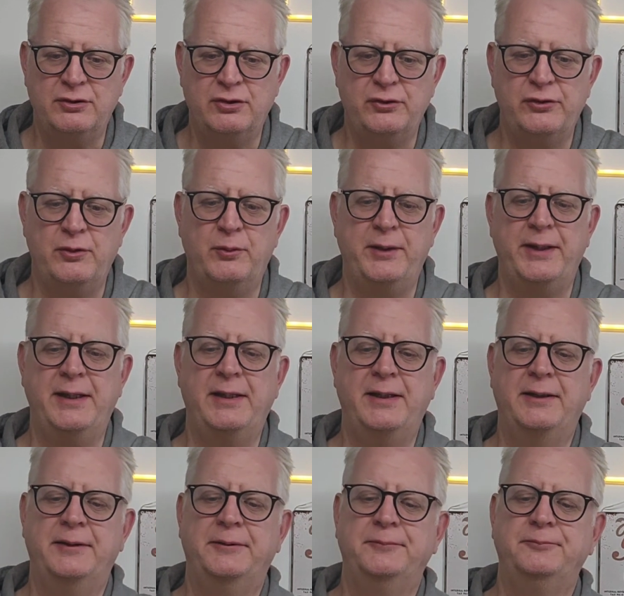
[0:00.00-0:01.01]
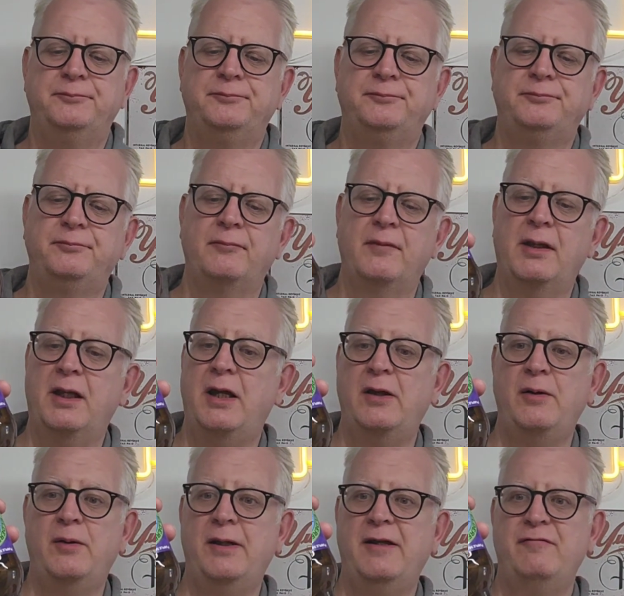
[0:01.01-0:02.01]
During the week, I
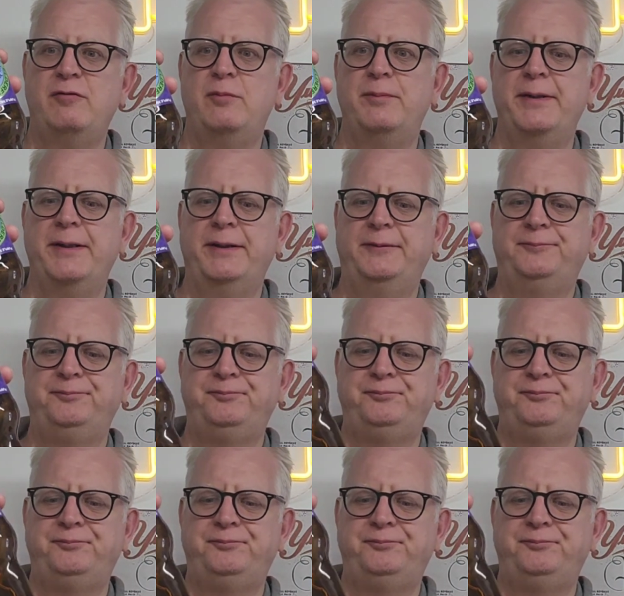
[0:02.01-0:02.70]
only have one beer.